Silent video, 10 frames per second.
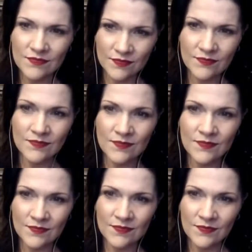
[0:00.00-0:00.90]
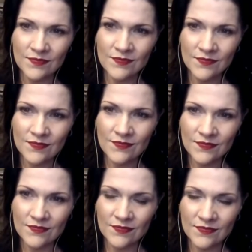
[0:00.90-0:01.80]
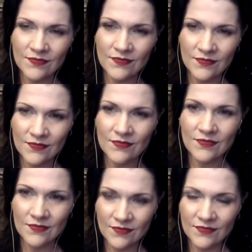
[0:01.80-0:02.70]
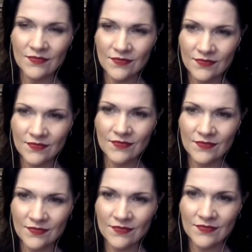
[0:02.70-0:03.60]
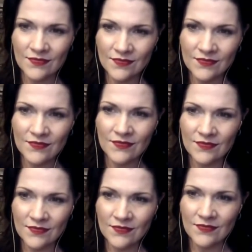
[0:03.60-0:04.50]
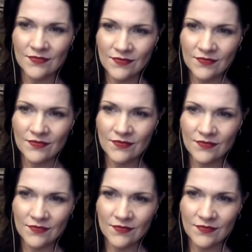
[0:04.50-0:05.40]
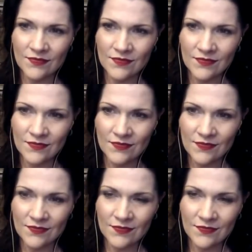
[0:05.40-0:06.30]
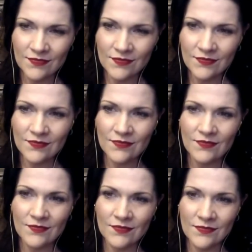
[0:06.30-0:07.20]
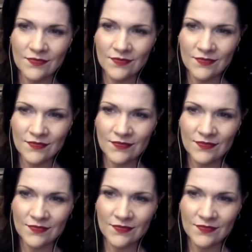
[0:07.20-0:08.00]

This person isn't speaking.